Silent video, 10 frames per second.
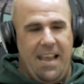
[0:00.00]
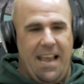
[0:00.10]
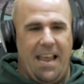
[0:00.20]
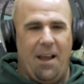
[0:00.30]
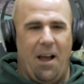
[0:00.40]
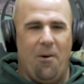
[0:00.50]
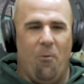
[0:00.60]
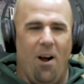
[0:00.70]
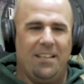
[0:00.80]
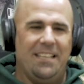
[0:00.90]
And I
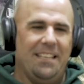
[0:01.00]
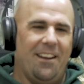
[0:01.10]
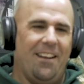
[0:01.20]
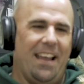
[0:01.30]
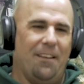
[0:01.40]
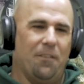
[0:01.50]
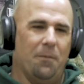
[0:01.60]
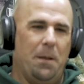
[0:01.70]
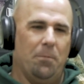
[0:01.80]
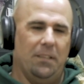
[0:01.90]
walked in there, and for
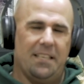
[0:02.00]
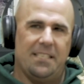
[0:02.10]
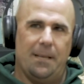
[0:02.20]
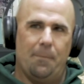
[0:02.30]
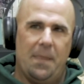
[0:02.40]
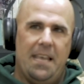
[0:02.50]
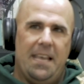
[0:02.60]
the people listening,